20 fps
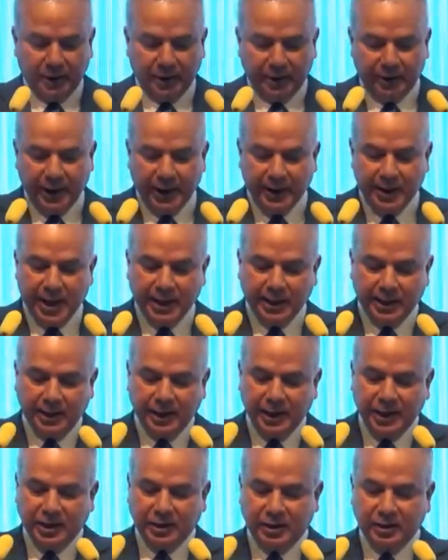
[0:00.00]
that at
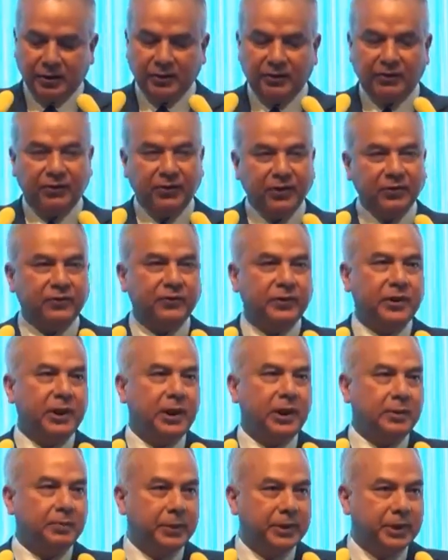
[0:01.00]
least
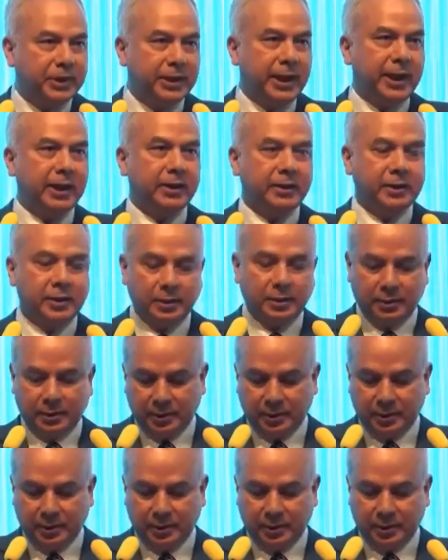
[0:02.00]
50%